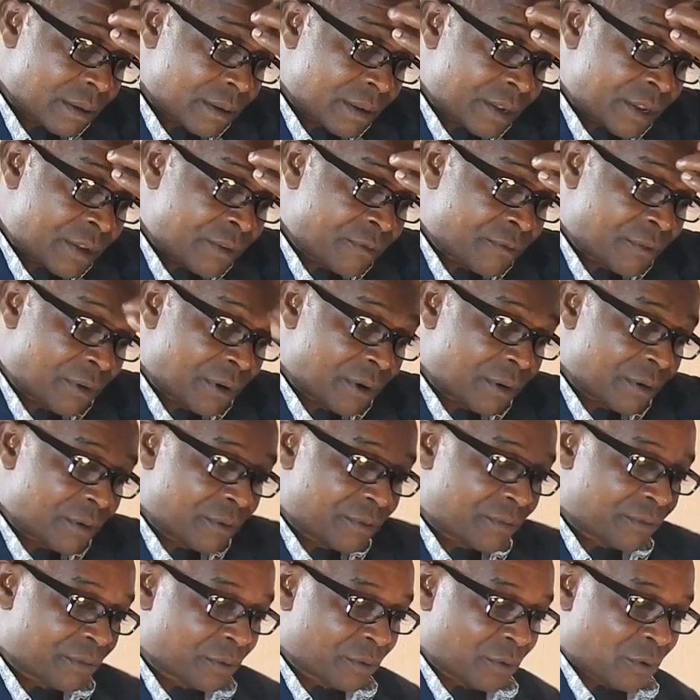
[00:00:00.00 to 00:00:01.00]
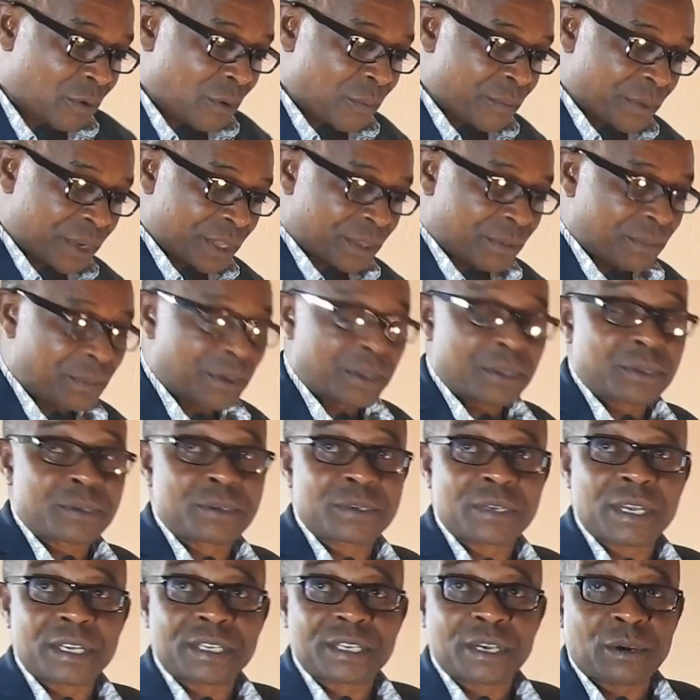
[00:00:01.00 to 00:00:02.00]
involve commitment to
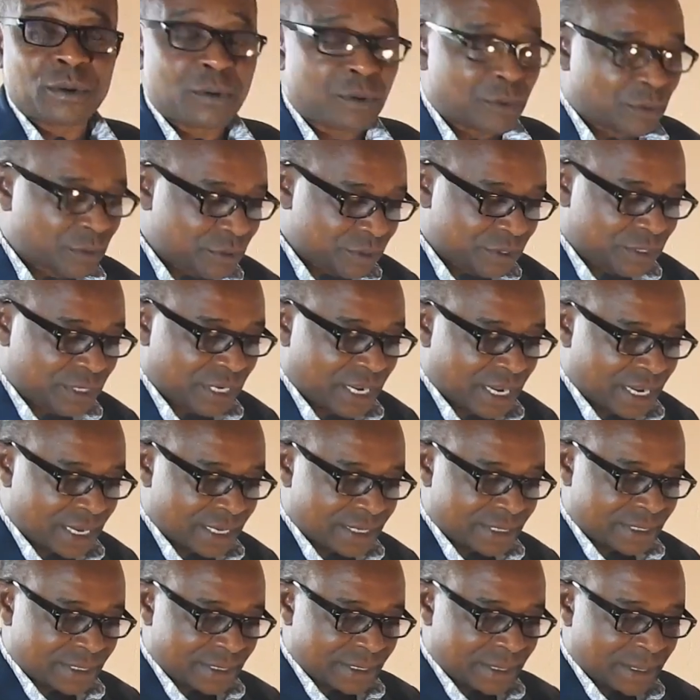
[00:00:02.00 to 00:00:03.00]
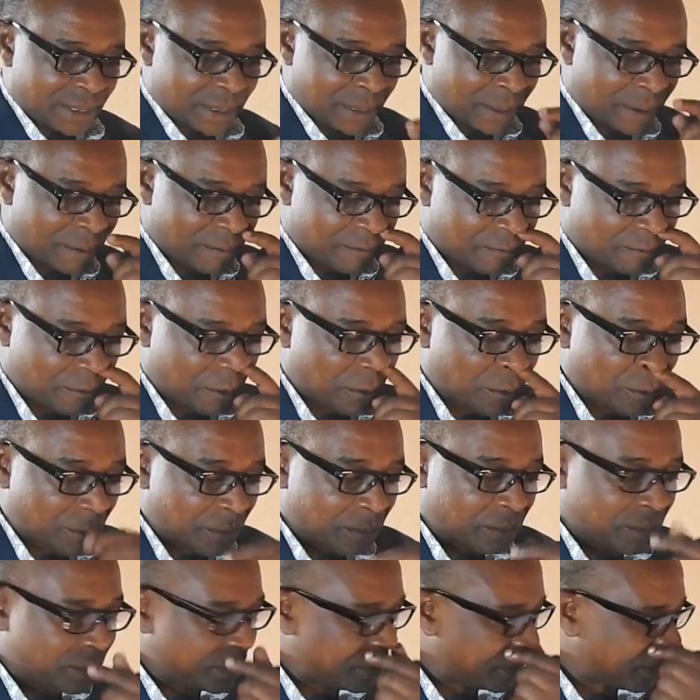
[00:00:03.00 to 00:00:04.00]
such goals as
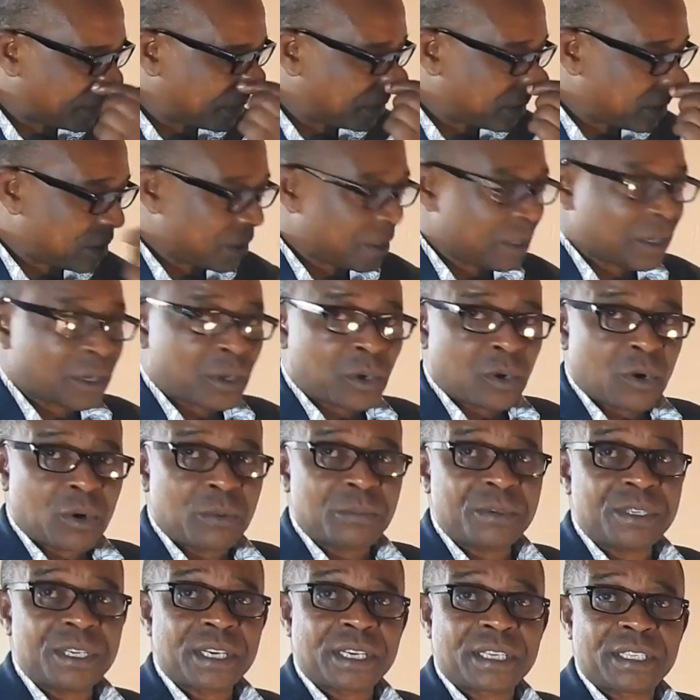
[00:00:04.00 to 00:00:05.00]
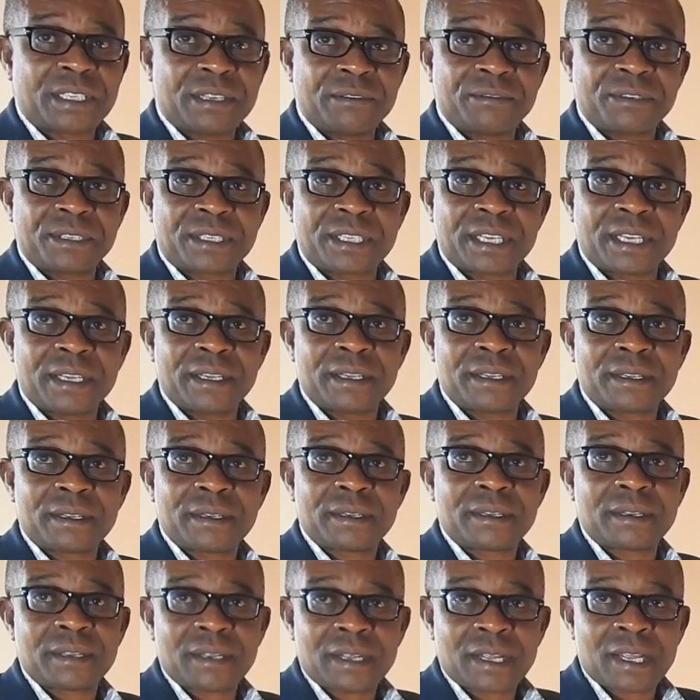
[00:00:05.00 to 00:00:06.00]
follows: objectivity,
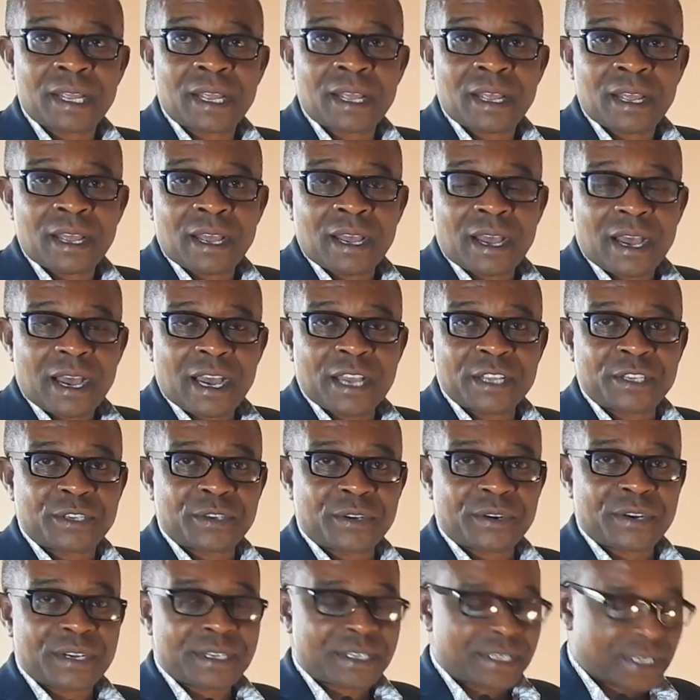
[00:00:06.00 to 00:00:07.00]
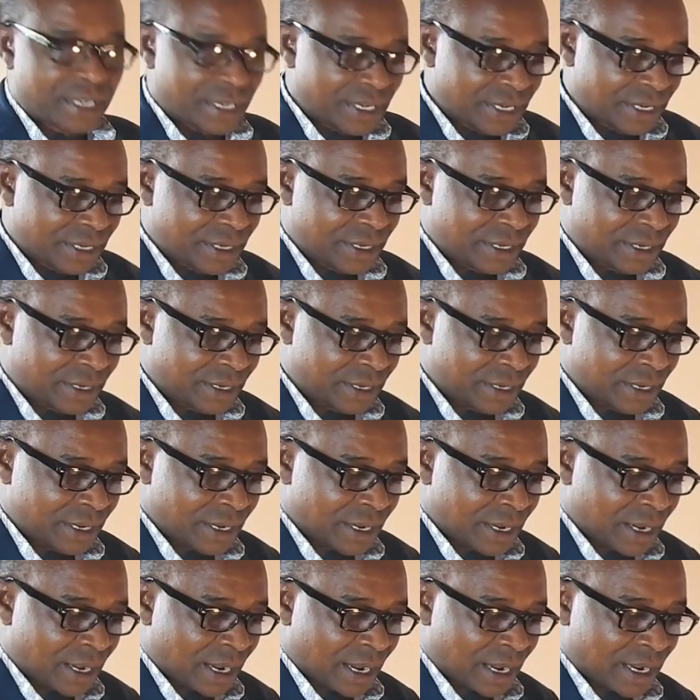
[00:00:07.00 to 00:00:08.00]
accuracy,
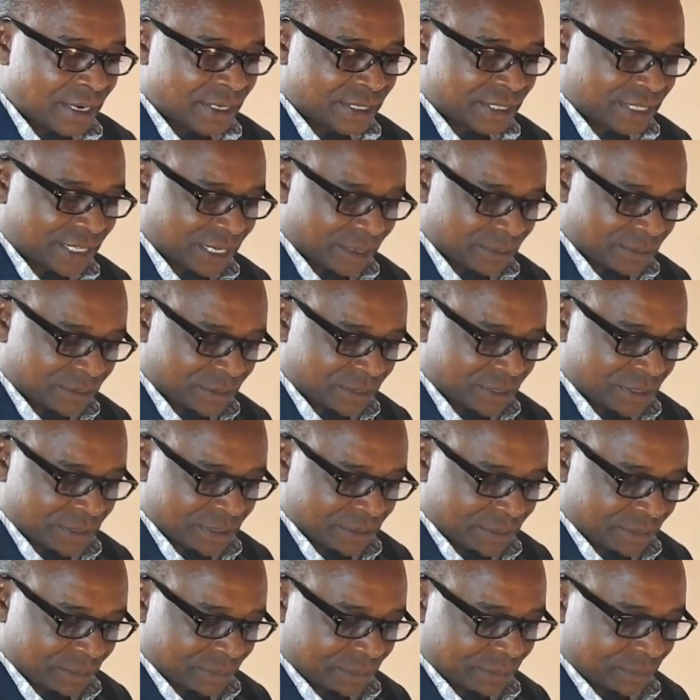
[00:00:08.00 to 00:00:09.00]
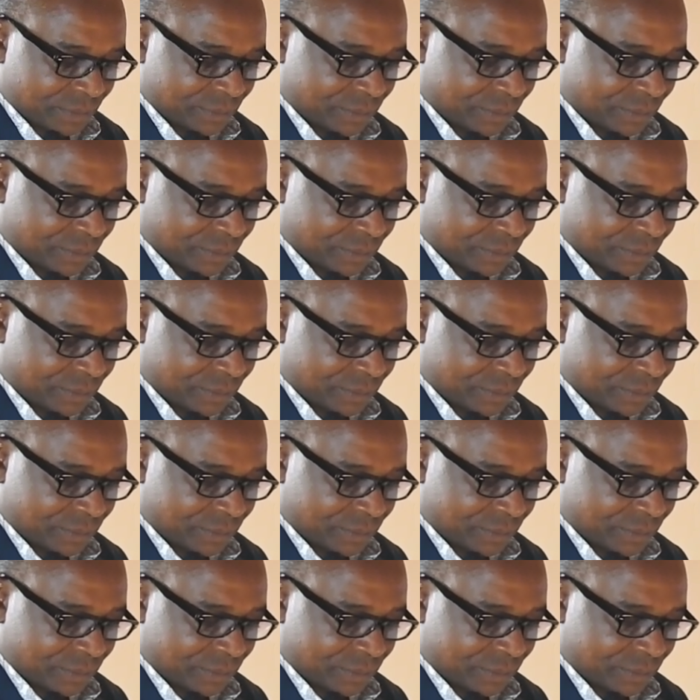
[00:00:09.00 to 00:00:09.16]
and skepticism.